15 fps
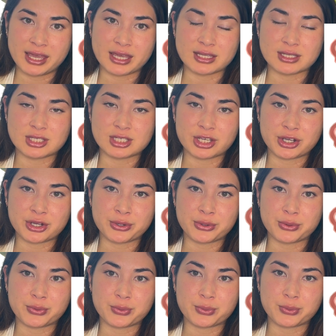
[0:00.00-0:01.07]
And
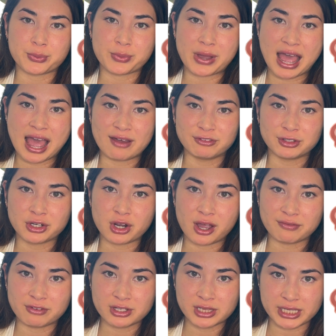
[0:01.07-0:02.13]
so after
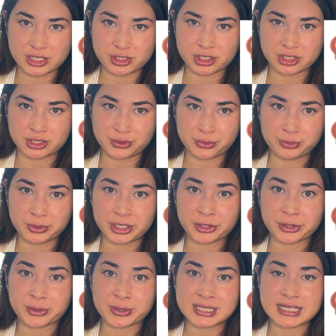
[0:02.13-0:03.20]
ovulation, we are
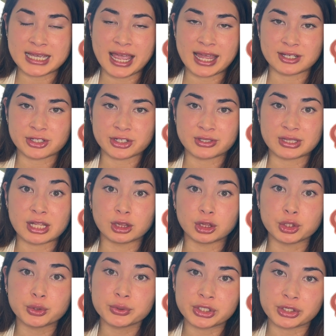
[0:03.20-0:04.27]
going to enter the
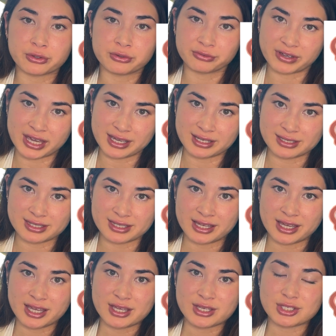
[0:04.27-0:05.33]
luteal phase.
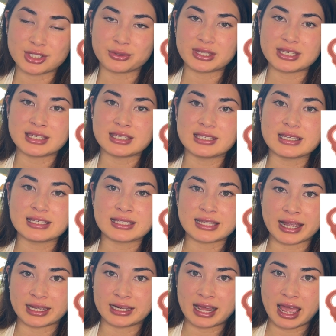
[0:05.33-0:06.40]
So this is the
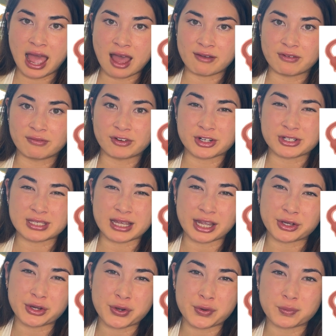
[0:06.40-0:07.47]
second half of our
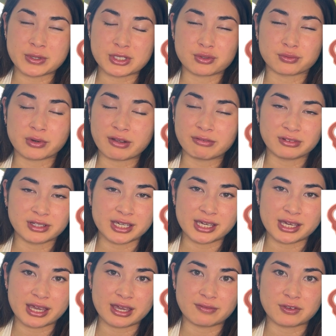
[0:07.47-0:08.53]
cycle, which
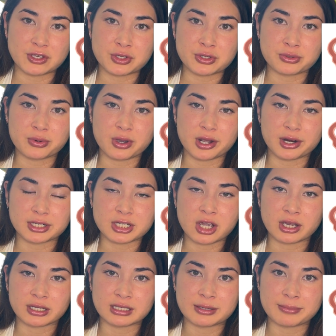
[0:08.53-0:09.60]
roughly, if you are
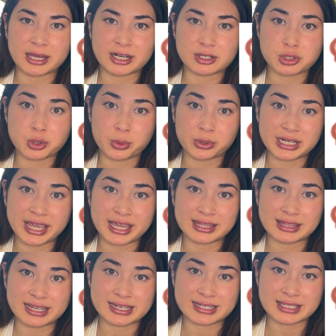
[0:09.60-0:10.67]
talking about a
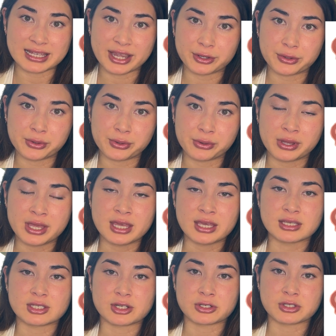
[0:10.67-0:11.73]
28-day cycle,
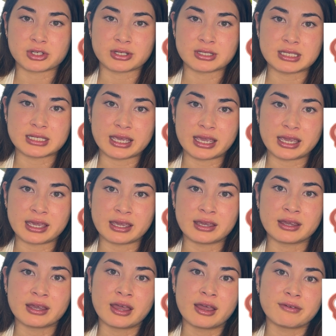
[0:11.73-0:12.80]
starts on day
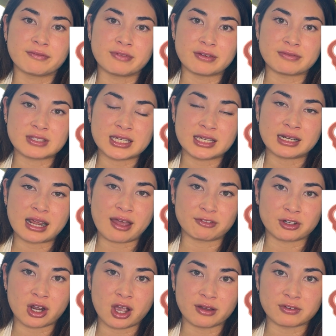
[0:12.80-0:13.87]
15
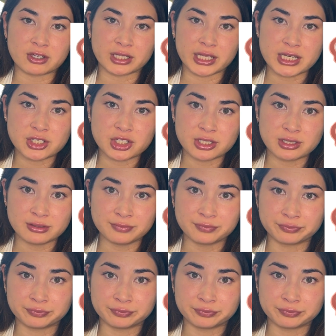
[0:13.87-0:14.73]
after ovulation.